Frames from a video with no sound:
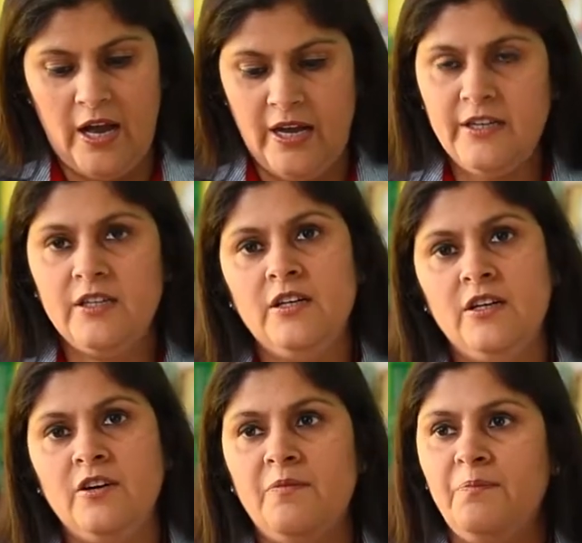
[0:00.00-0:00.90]
and
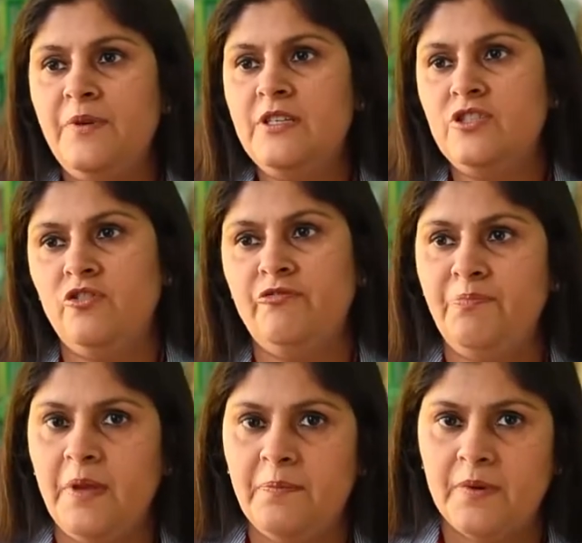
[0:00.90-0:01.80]
a piece of
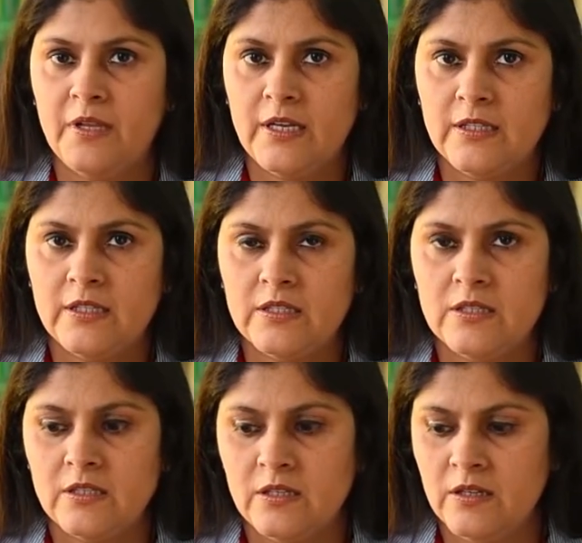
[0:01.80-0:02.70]
paper like
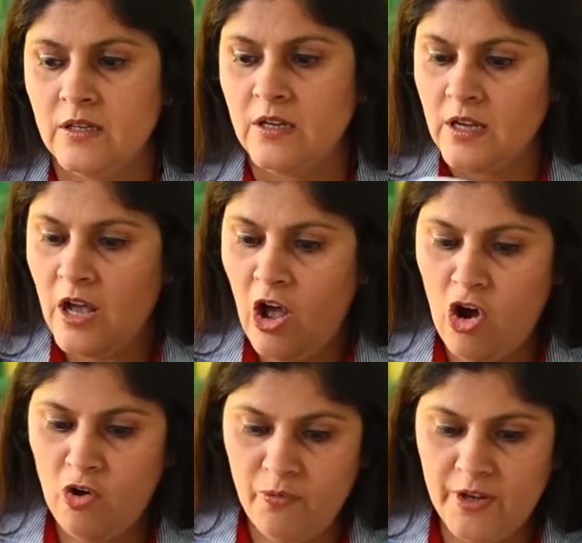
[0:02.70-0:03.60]
this.
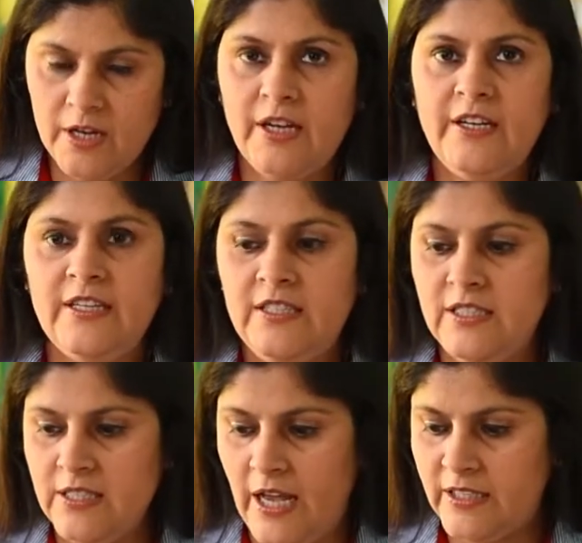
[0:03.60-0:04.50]
How we'll conduct
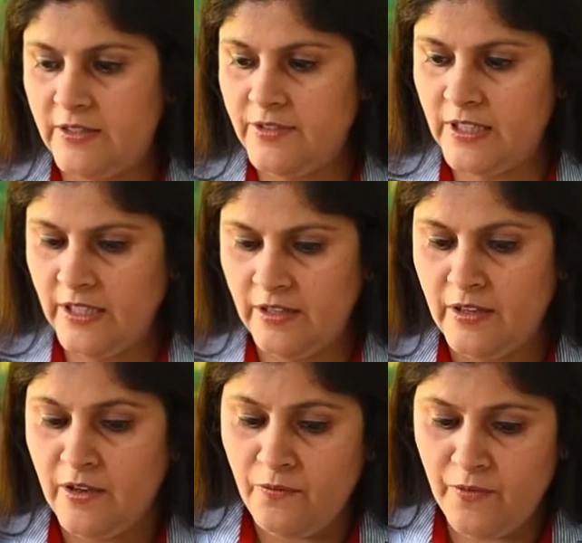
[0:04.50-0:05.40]
this activity?
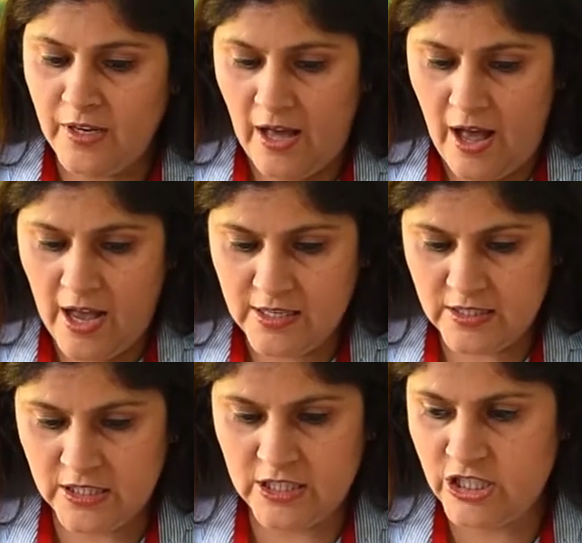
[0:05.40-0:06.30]
We'll
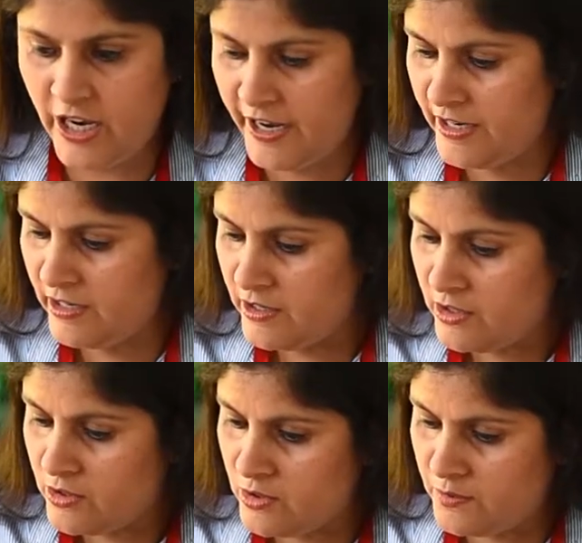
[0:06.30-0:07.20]
ask the child
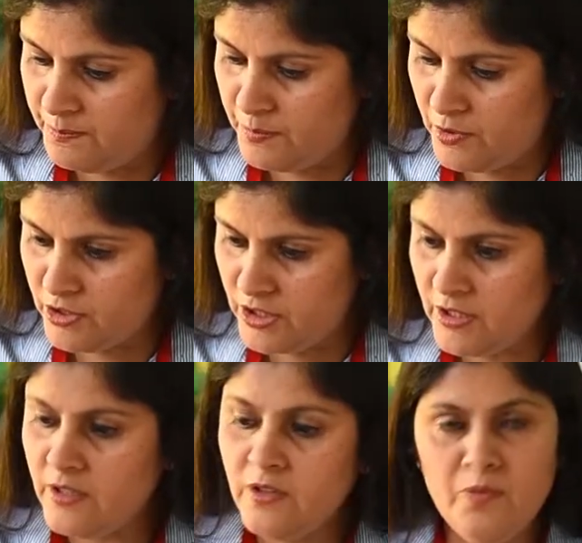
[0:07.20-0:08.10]
to put,
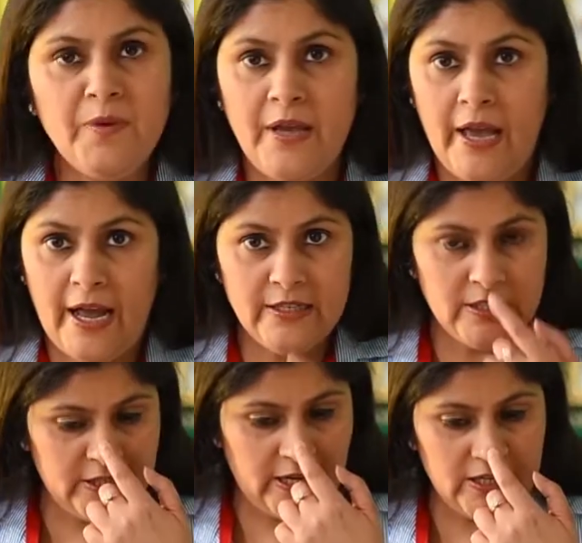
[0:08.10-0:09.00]
you may add
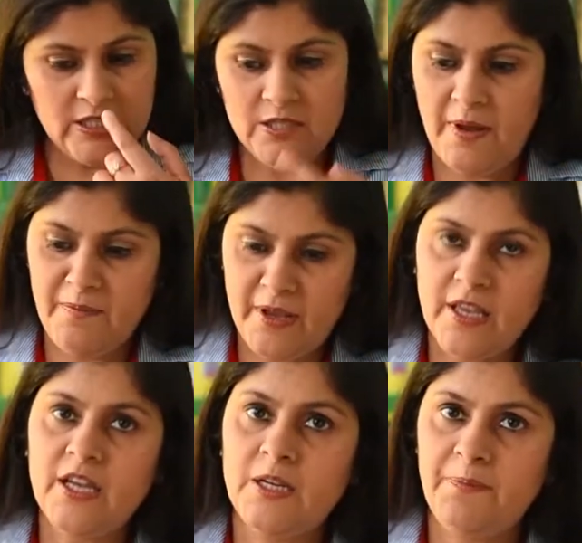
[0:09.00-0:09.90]
the challenges by
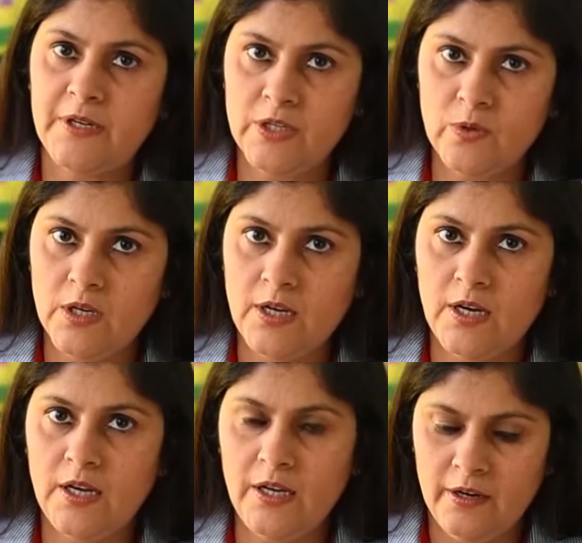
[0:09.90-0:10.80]
making it a particular
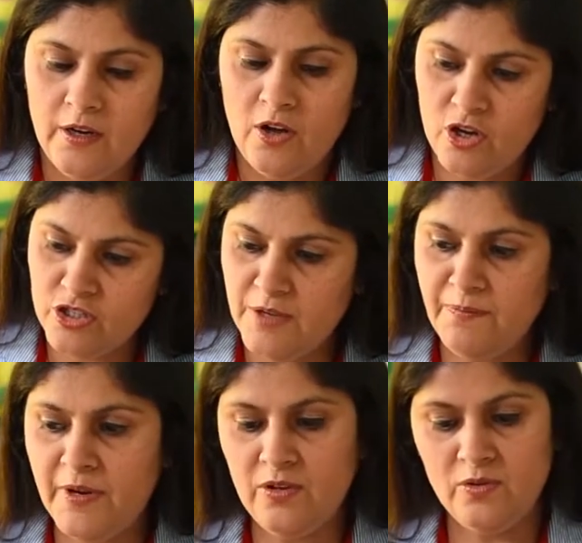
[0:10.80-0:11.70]
color, or
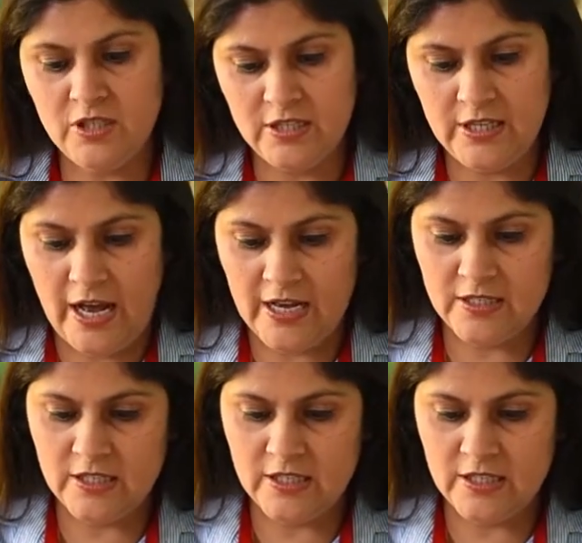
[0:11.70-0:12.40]
simply you just ask